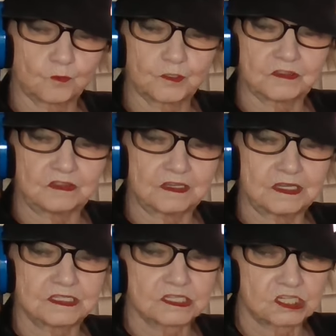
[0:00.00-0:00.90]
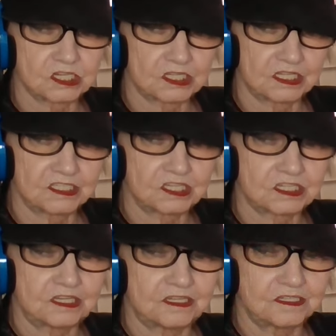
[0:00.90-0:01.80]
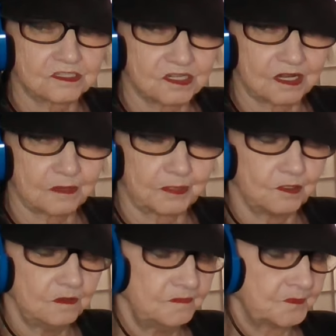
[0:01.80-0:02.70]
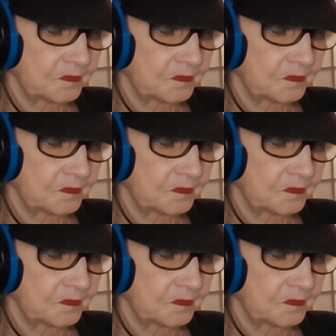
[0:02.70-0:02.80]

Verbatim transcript: with the Zelensky devil